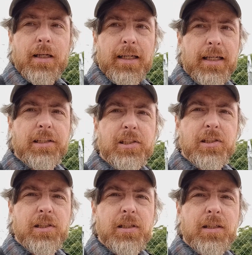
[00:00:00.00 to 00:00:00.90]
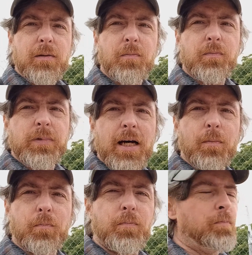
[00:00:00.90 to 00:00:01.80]
east
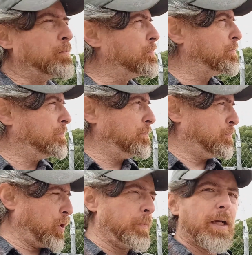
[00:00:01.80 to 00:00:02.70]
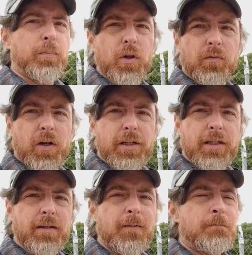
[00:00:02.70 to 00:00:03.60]
down Burbank Boulevard
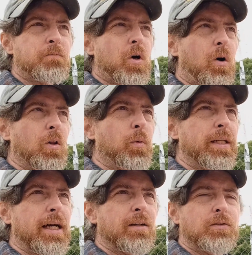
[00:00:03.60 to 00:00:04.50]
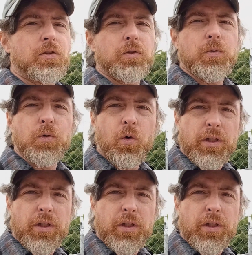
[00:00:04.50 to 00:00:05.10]
here, all the way down to North